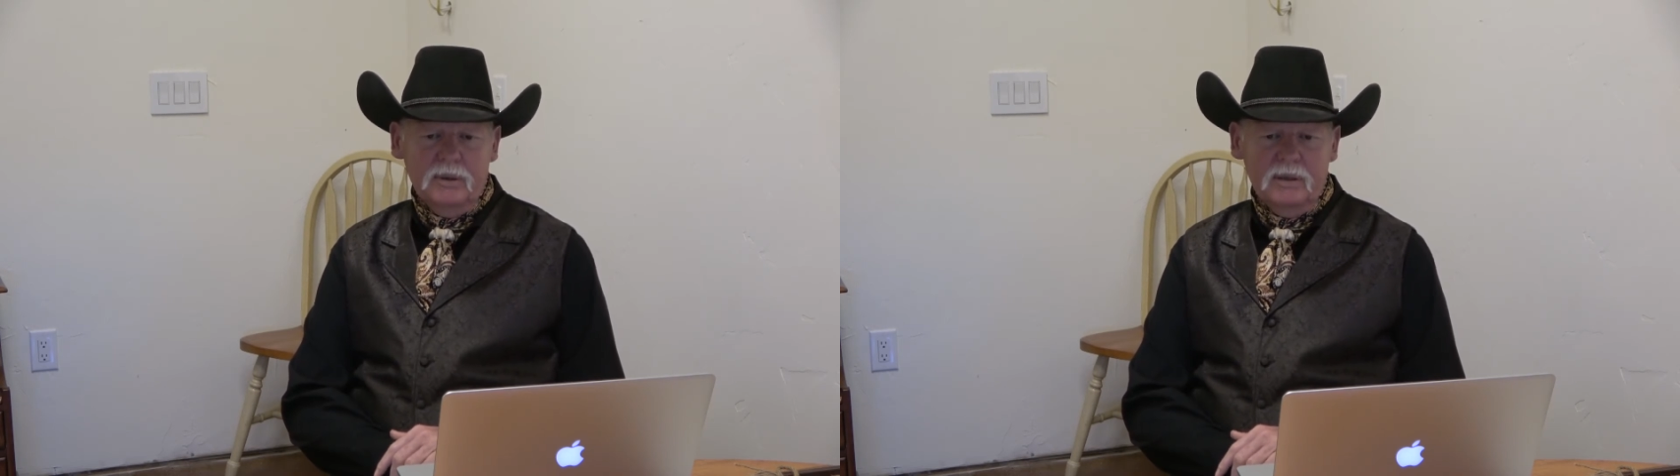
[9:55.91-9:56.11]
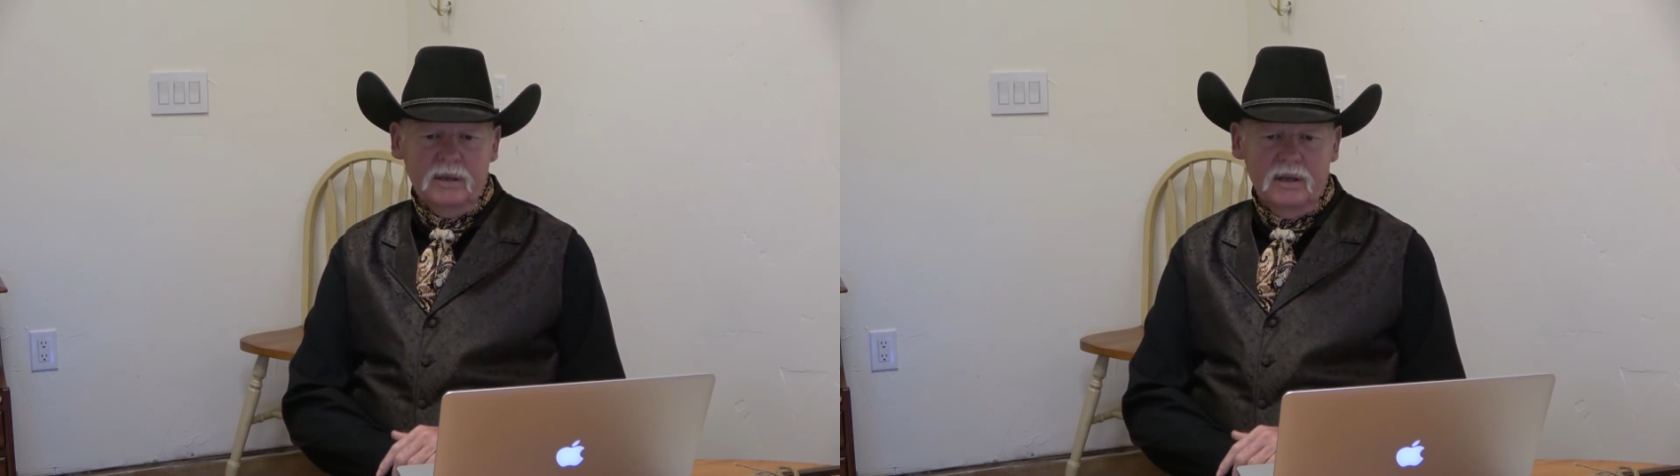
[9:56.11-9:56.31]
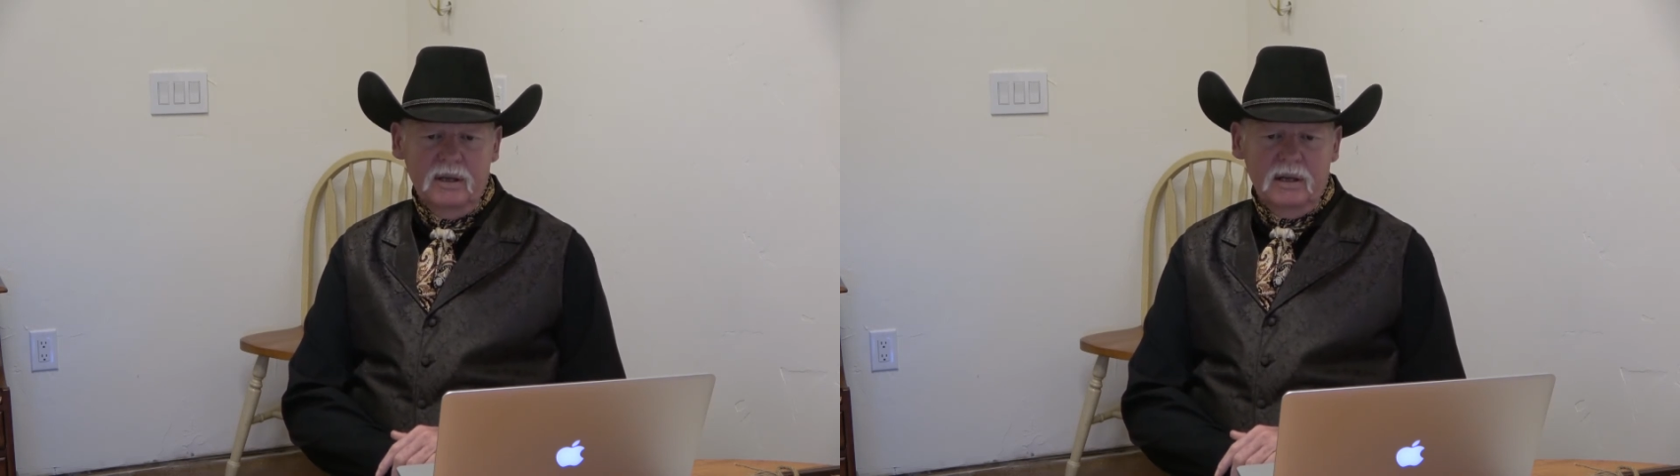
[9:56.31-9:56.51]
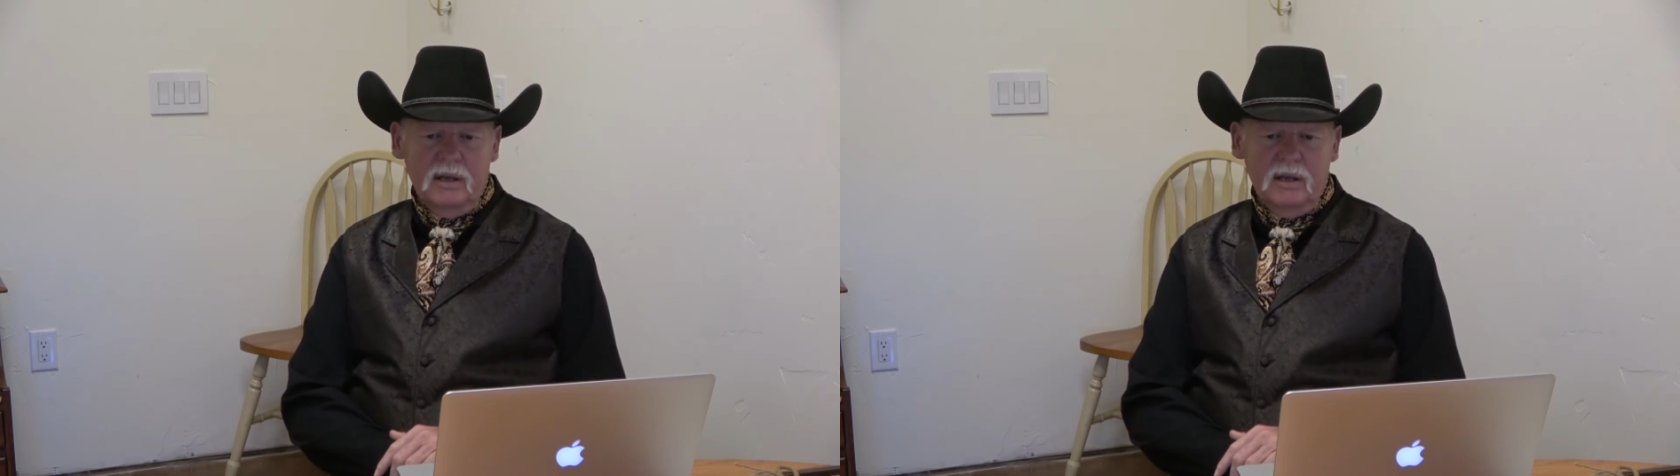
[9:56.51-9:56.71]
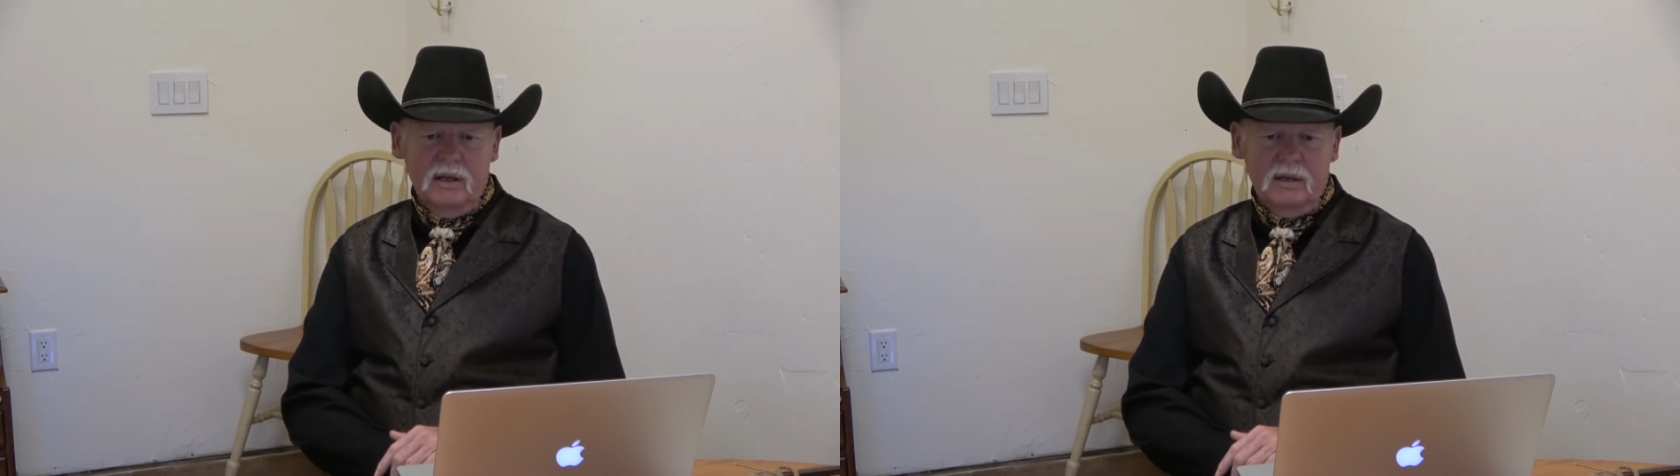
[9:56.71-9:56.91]
And
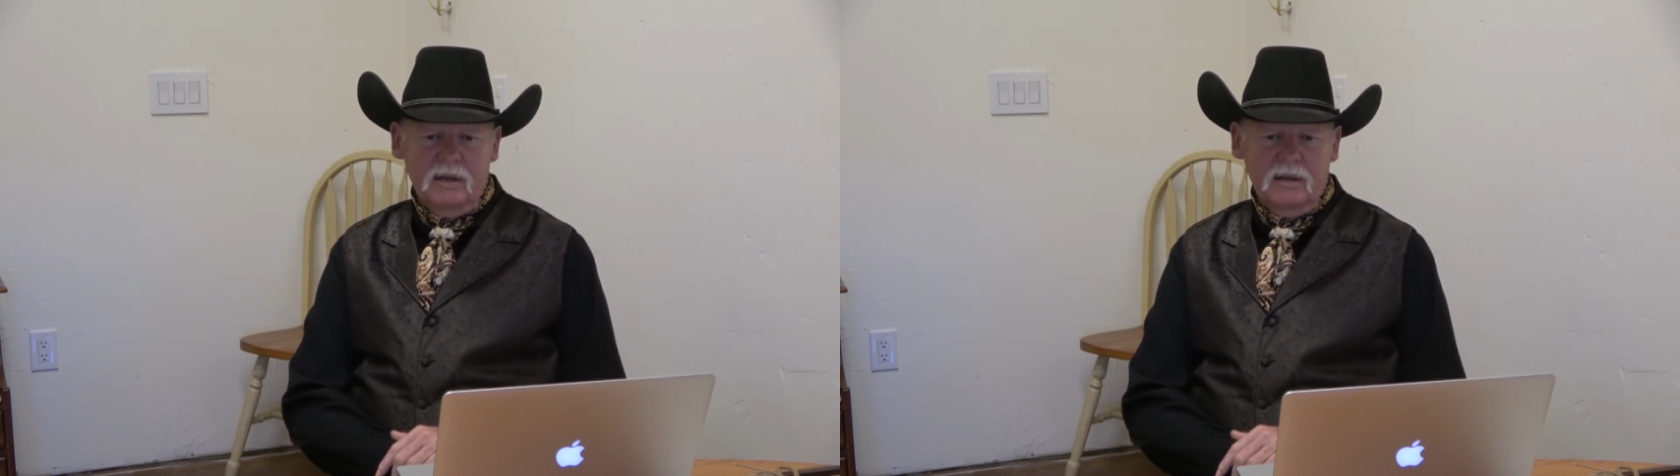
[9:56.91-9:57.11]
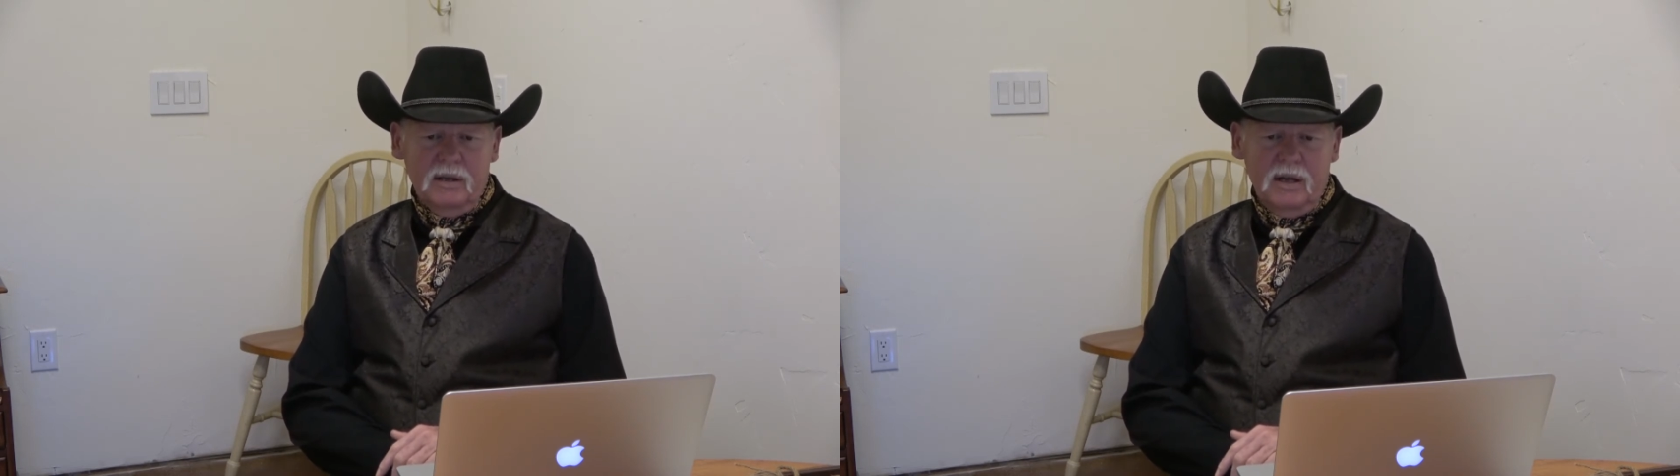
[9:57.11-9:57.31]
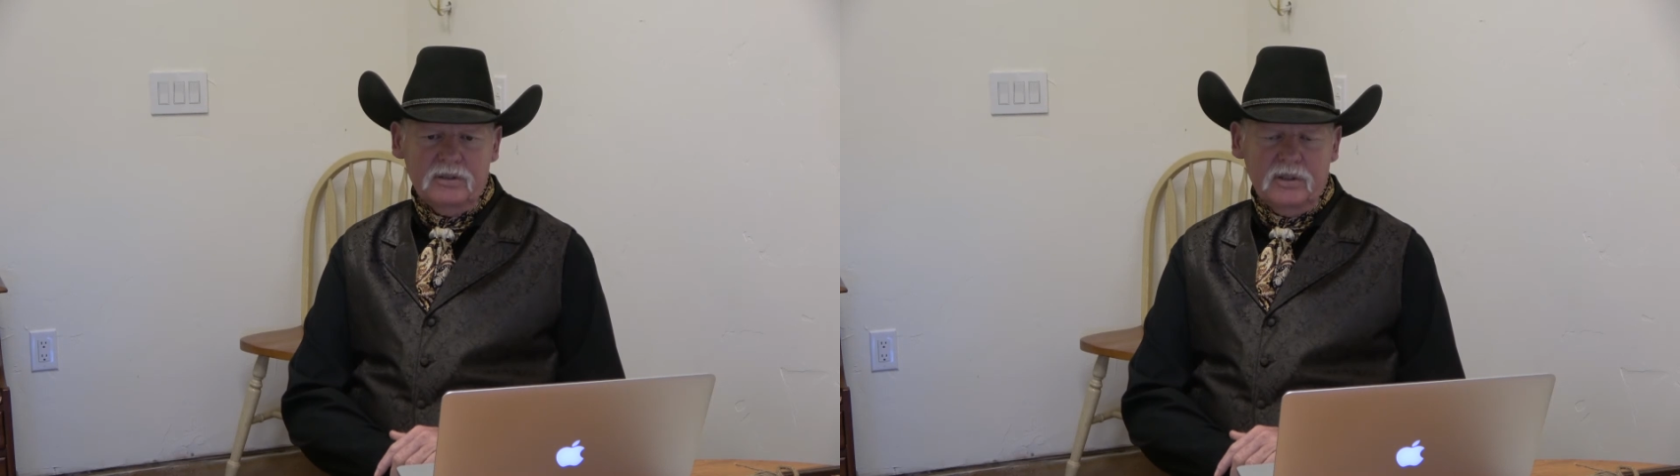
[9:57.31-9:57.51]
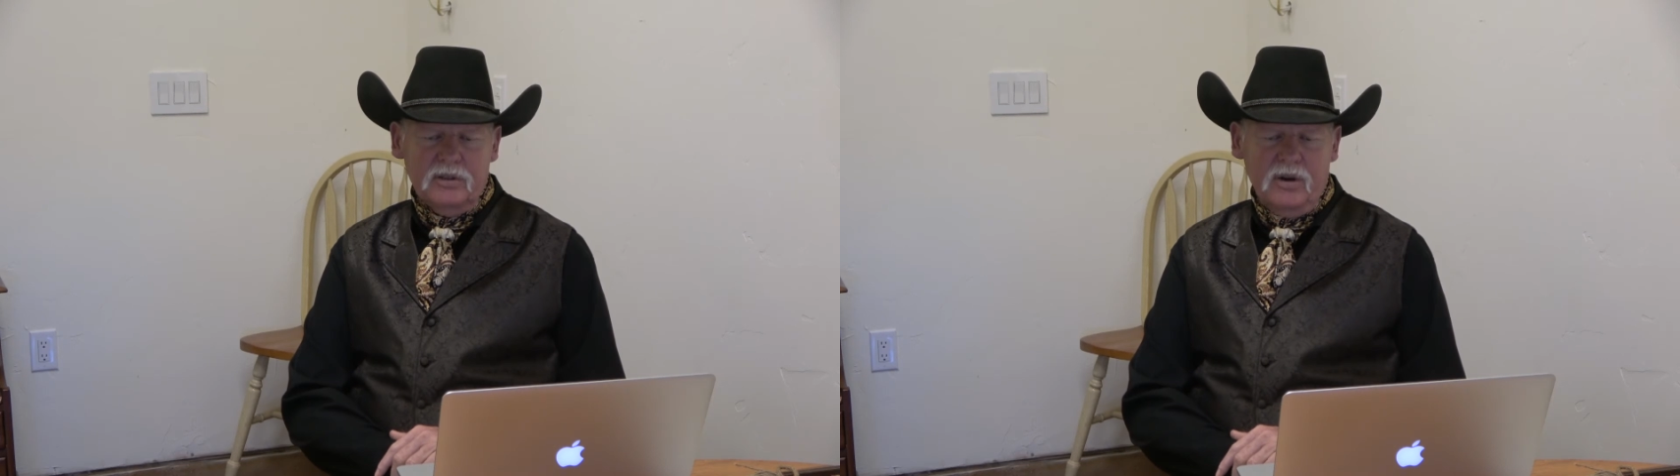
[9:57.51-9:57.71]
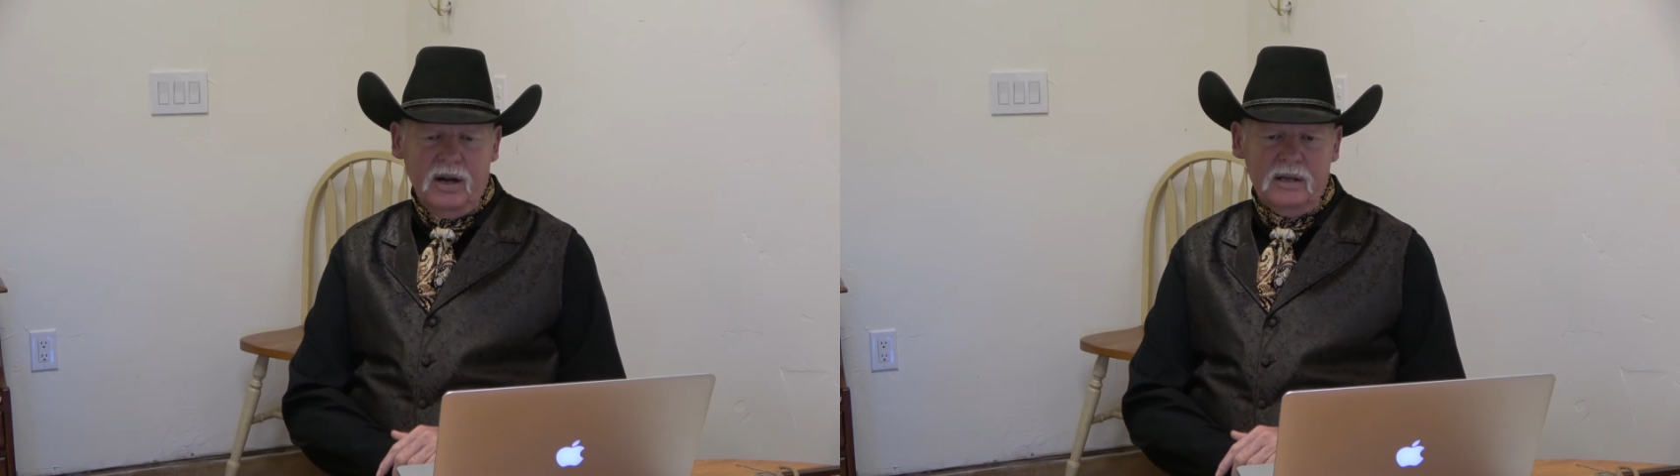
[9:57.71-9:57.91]
as
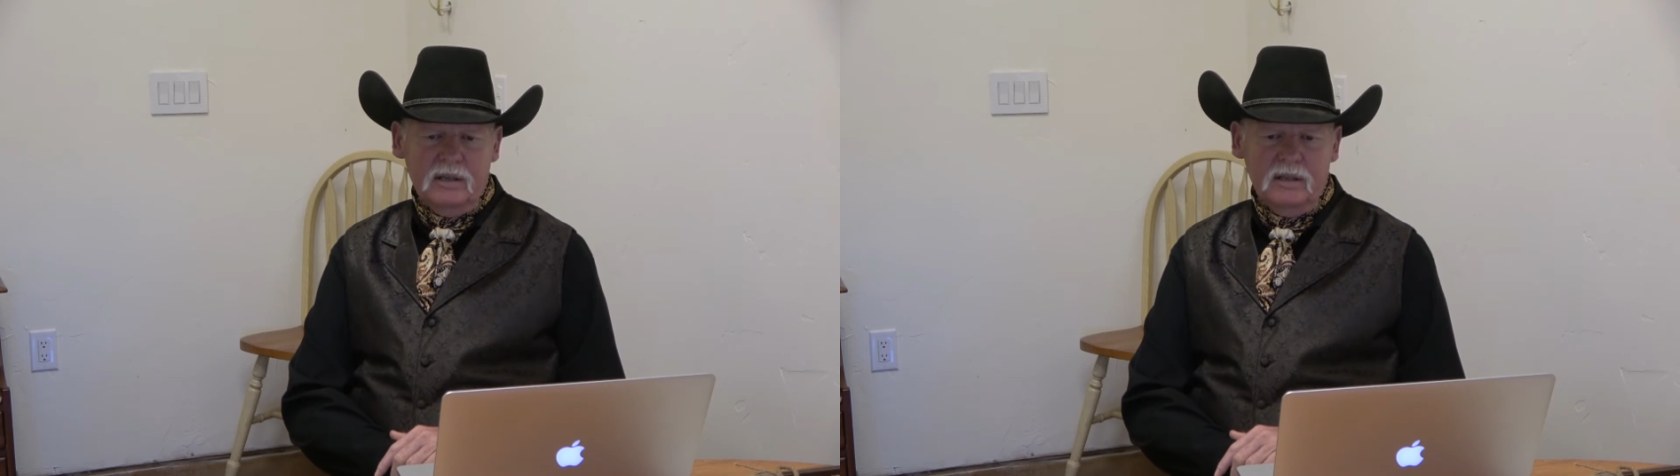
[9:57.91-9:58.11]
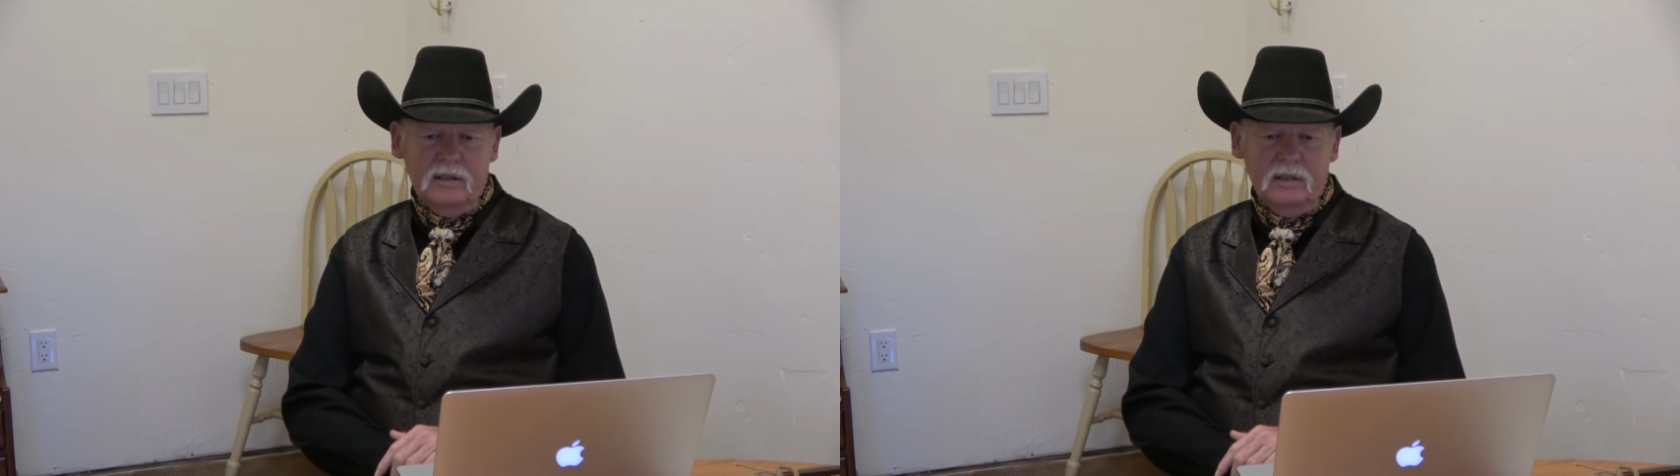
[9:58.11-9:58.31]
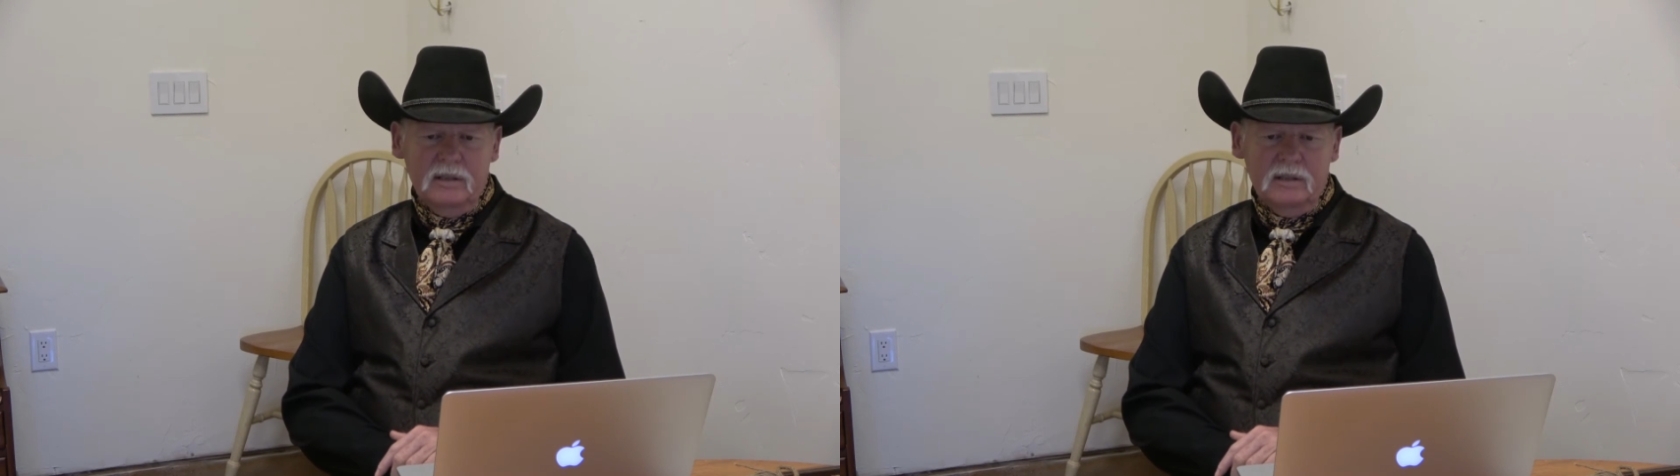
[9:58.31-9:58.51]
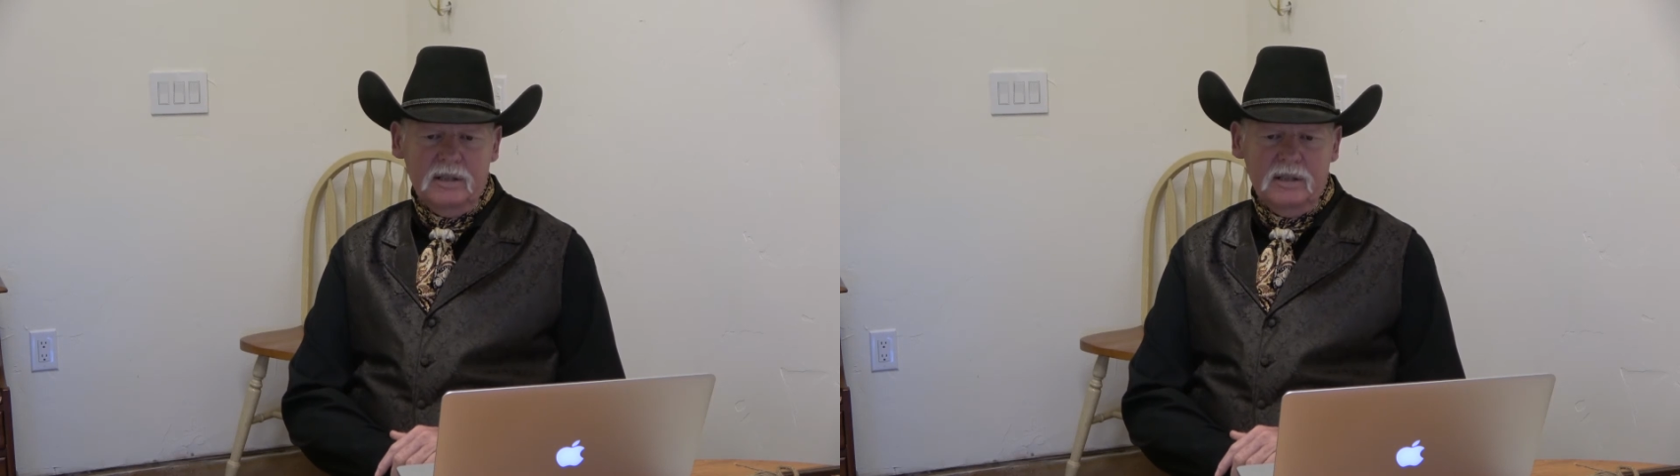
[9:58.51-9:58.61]
they're trying to